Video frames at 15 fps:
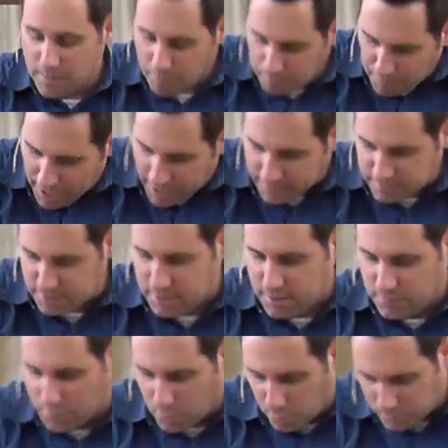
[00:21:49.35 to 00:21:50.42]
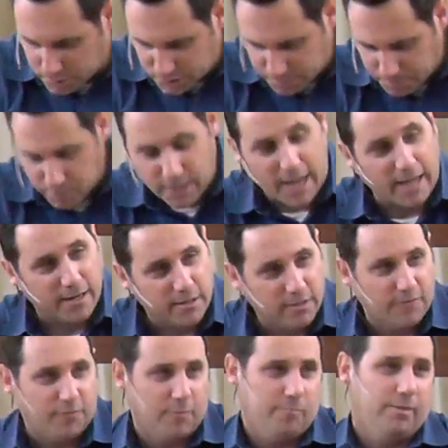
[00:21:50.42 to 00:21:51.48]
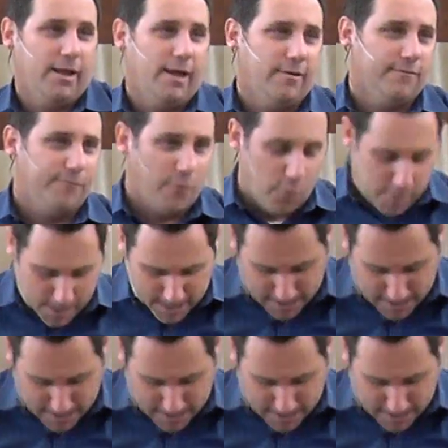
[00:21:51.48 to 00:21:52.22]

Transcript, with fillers: but the Holy Spirit had a different plan for